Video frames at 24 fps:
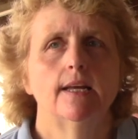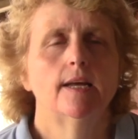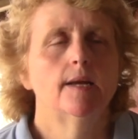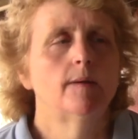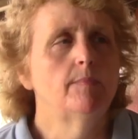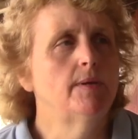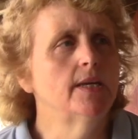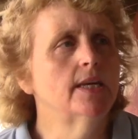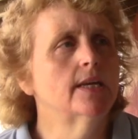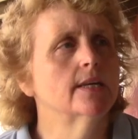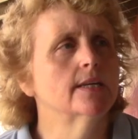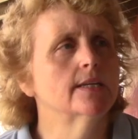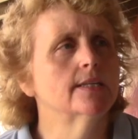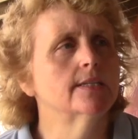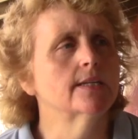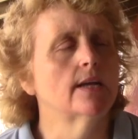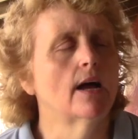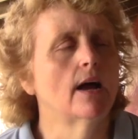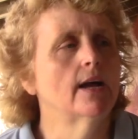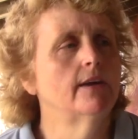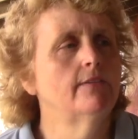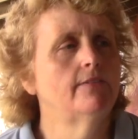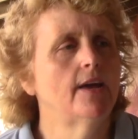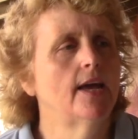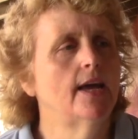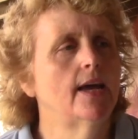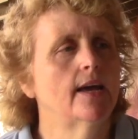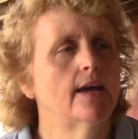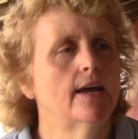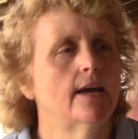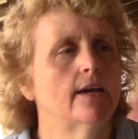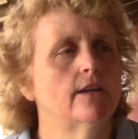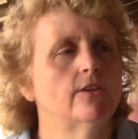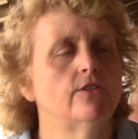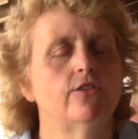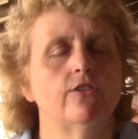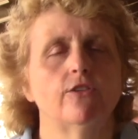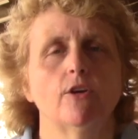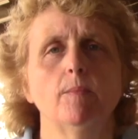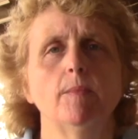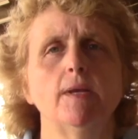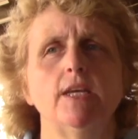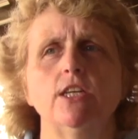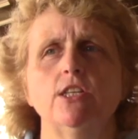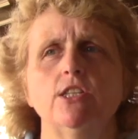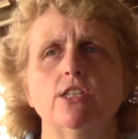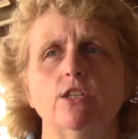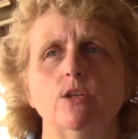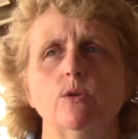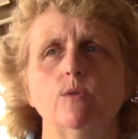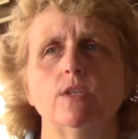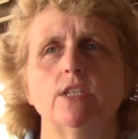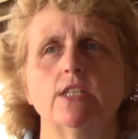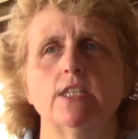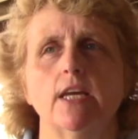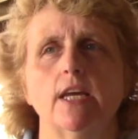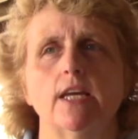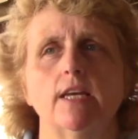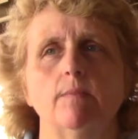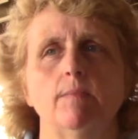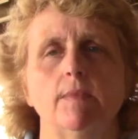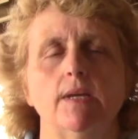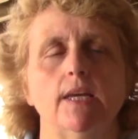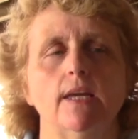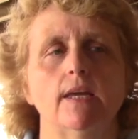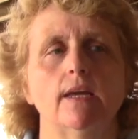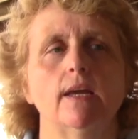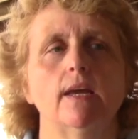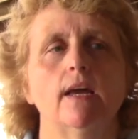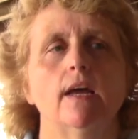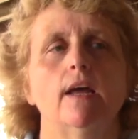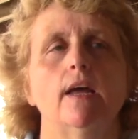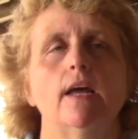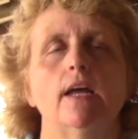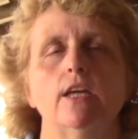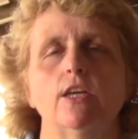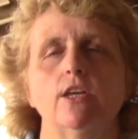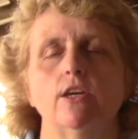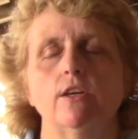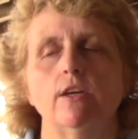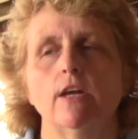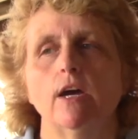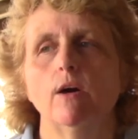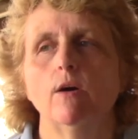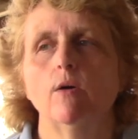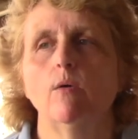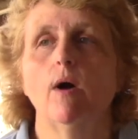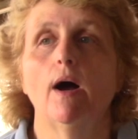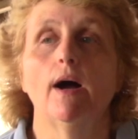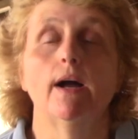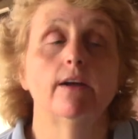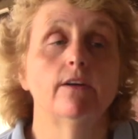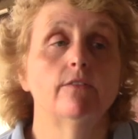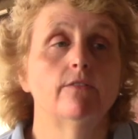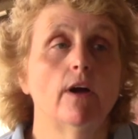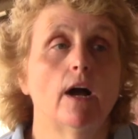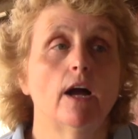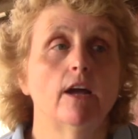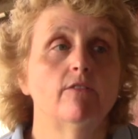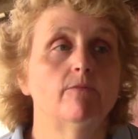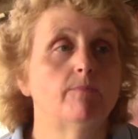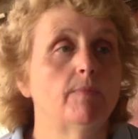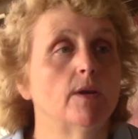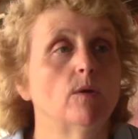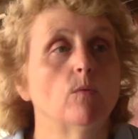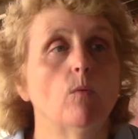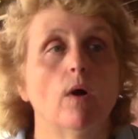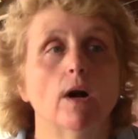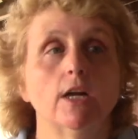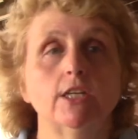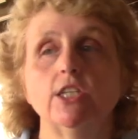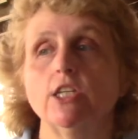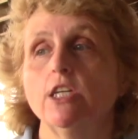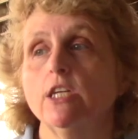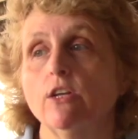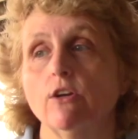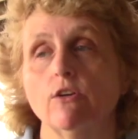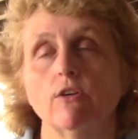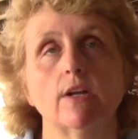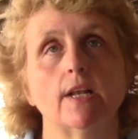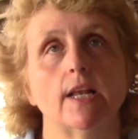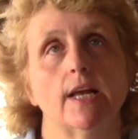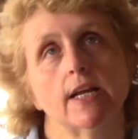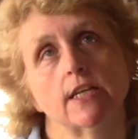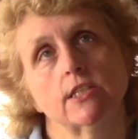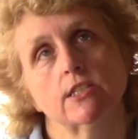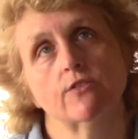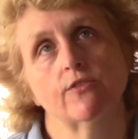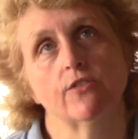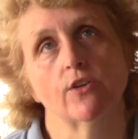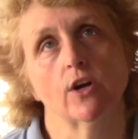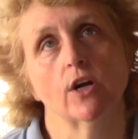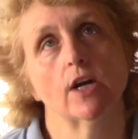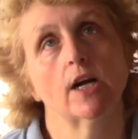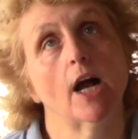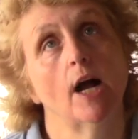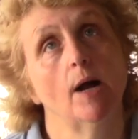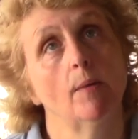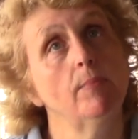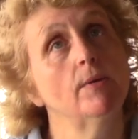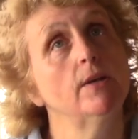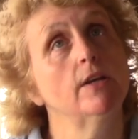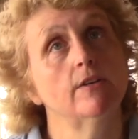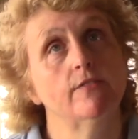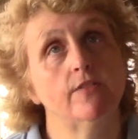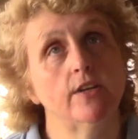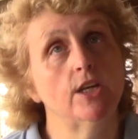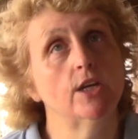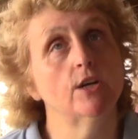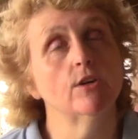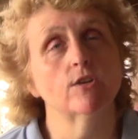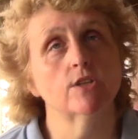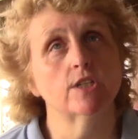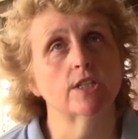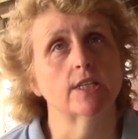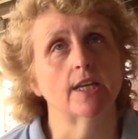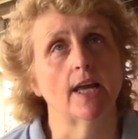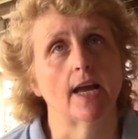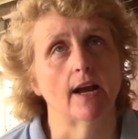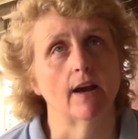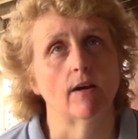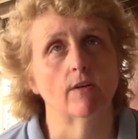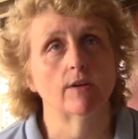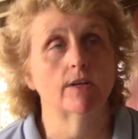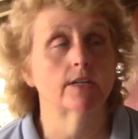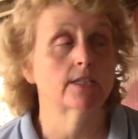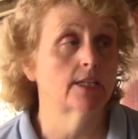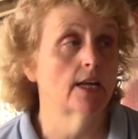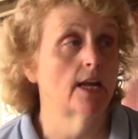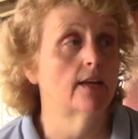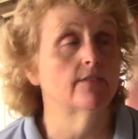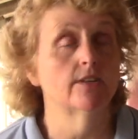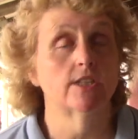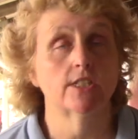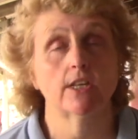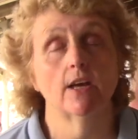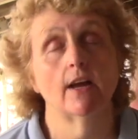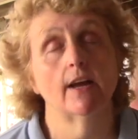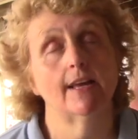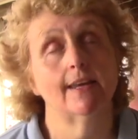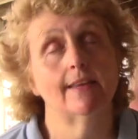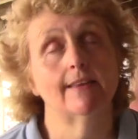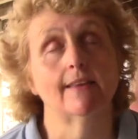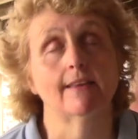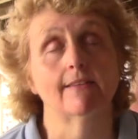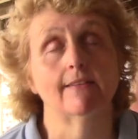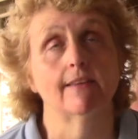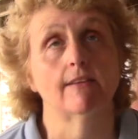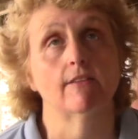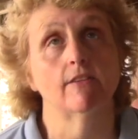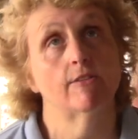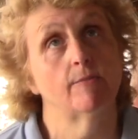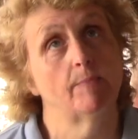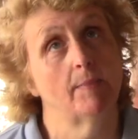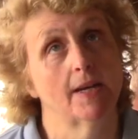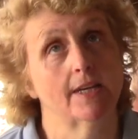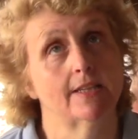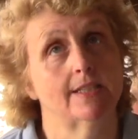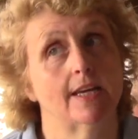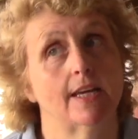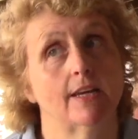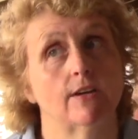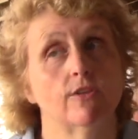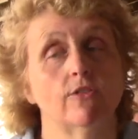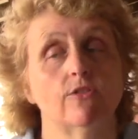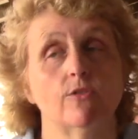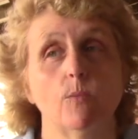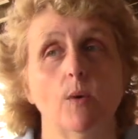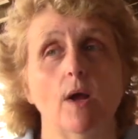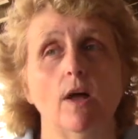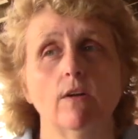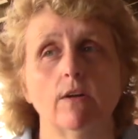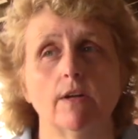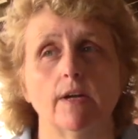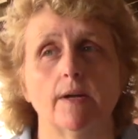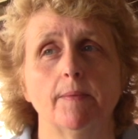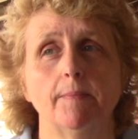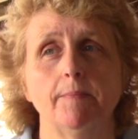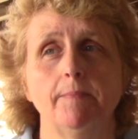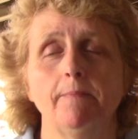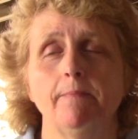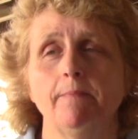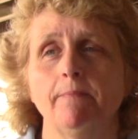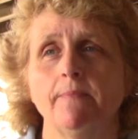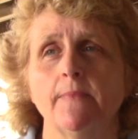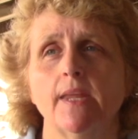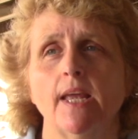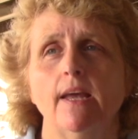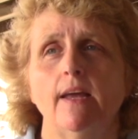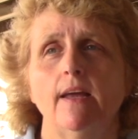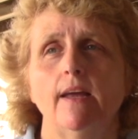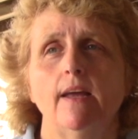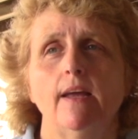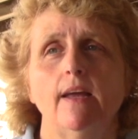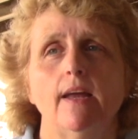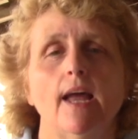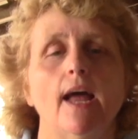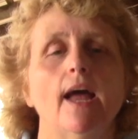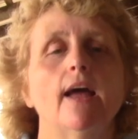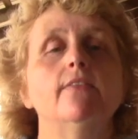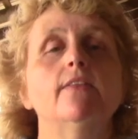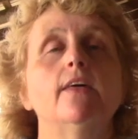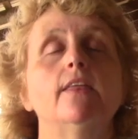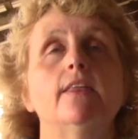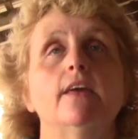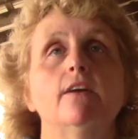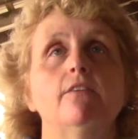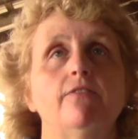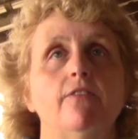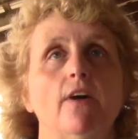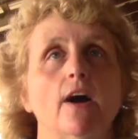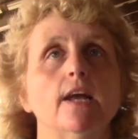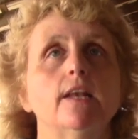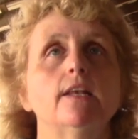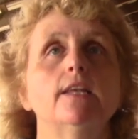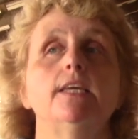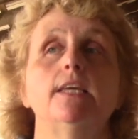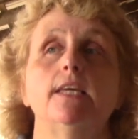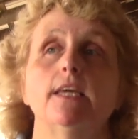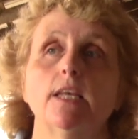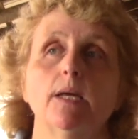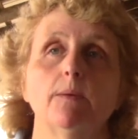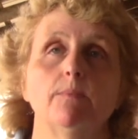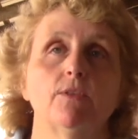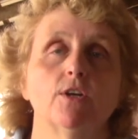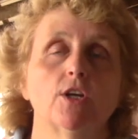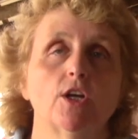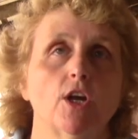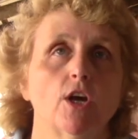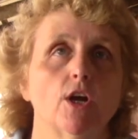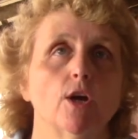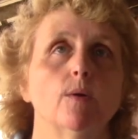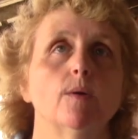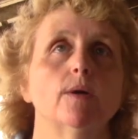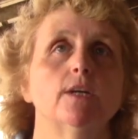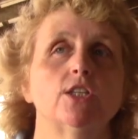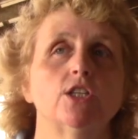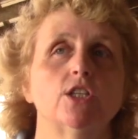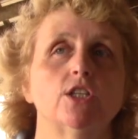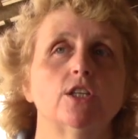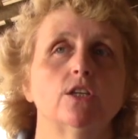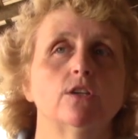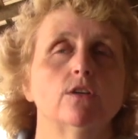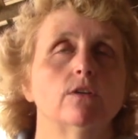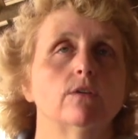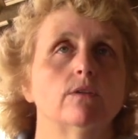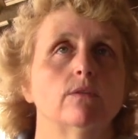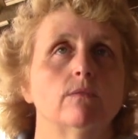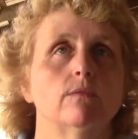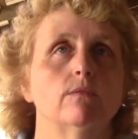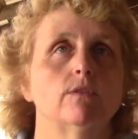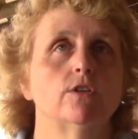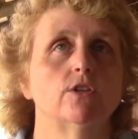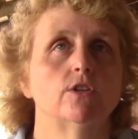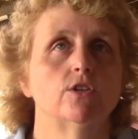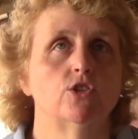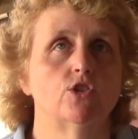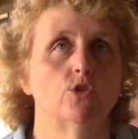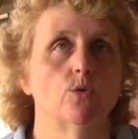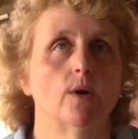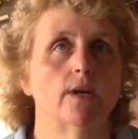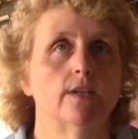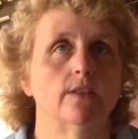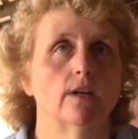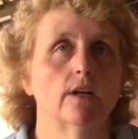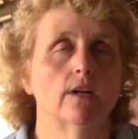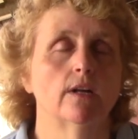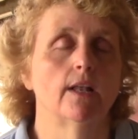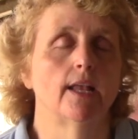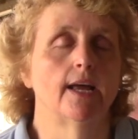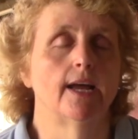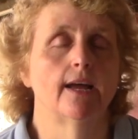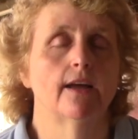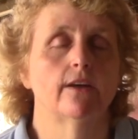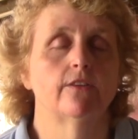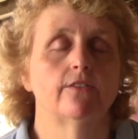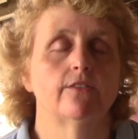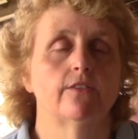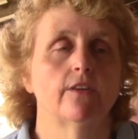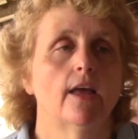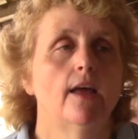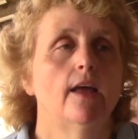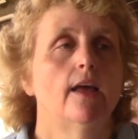Because I've had so many students say to me, you know, I've been watching your class for a couple of years now, because I have a sign that says spectators welcome, and then they finally get up the courage to join the class.